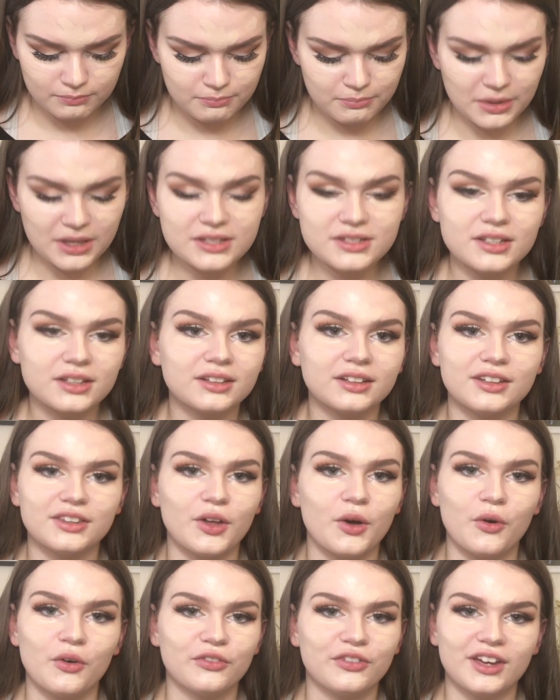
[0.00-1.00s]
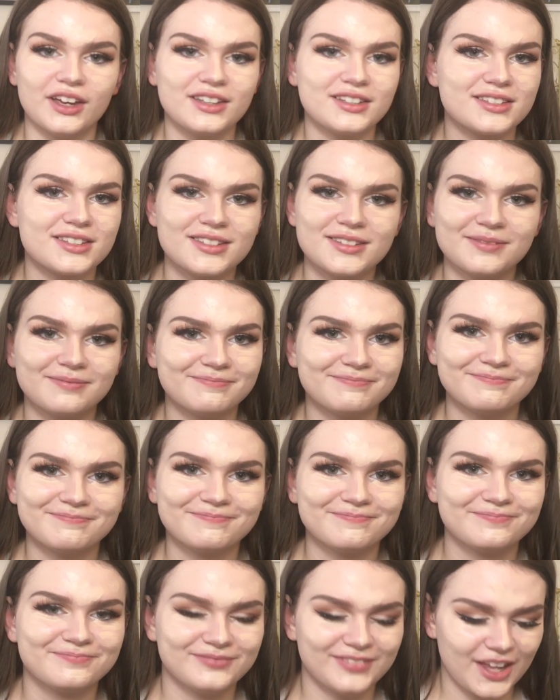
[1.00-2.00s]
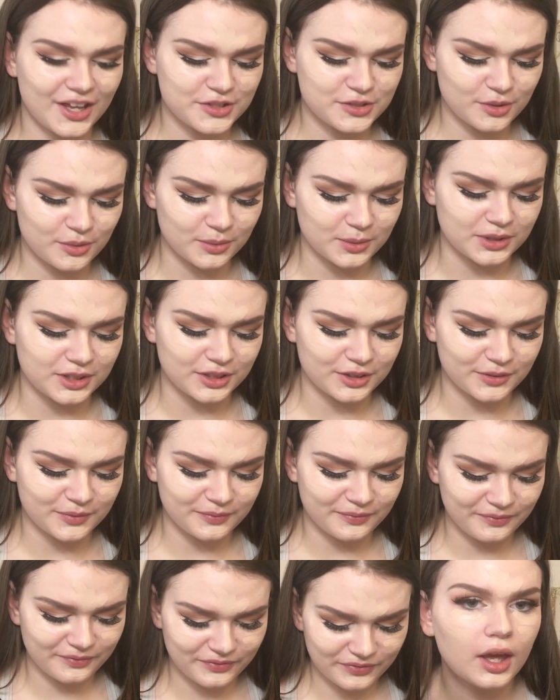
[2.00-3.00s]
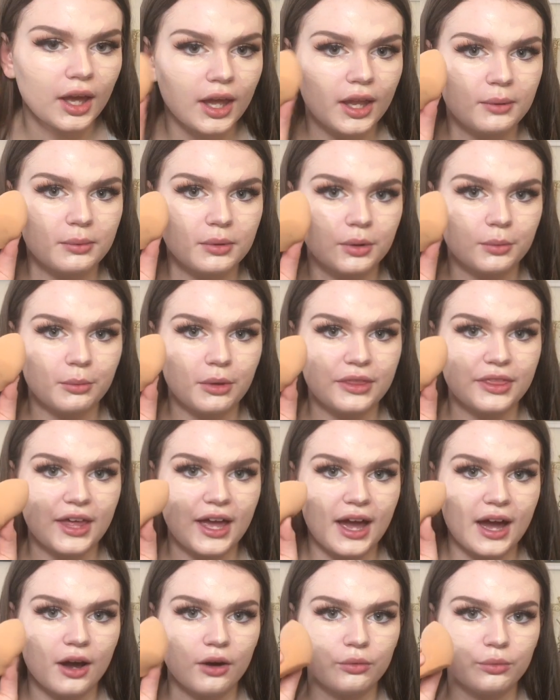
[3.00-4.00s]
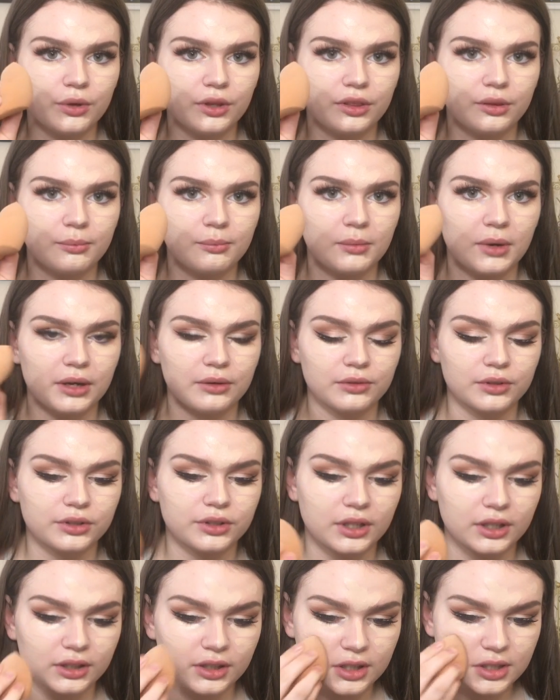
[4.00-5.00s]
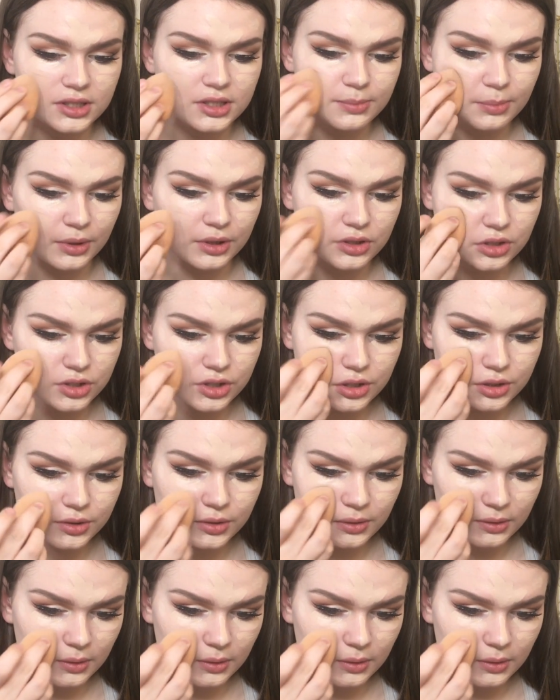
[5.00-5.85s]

Basically the whole face. That's what we do. And I'm gonna blend that out with my Real Technique sponge.